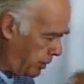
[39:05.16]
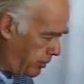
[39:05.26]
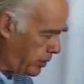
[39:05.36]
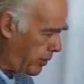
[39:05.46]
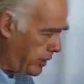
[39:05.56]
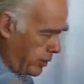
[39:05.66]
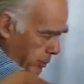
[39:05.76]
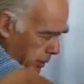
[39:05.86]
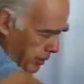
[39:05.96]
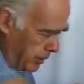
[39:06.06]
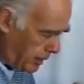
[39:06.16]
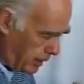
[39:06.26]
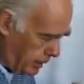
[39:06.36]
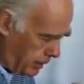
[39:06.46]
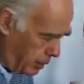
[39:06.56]
all this arrangement,
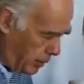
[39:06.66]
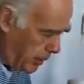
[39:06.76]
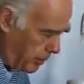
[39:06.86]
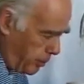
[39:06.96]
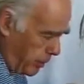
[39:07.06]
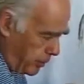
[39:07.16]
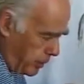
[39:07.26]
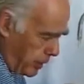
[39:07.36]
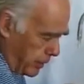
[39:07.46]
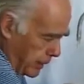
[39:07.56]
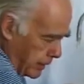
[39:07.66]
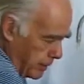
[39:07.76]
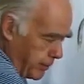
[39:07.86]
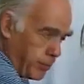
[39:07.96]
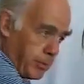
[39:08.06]
you get a
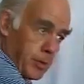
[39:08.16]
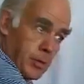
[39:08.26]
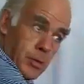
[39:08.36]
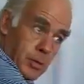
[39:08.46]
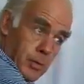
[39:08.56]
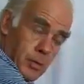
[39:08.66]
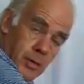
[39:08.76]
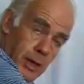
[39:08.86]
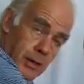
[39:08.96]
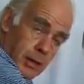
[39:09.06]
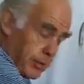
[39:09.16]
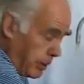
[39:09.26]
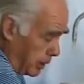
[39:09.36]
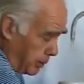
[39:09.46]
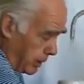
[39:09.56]
negative static
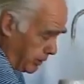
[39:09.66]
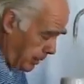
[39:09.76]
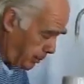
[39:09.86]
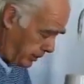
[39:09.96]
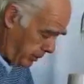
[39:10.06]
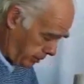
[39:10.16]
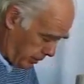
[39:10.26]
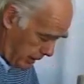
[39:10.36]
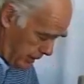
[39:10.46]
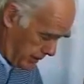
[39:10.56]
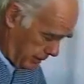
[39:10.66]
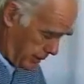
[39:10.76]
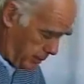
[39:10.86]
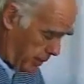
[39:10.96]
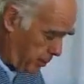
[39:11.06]
field builds up on this side,
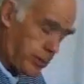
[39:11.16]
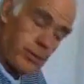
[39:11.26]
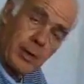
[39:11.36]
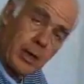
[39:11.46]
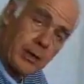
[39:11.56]
and a positive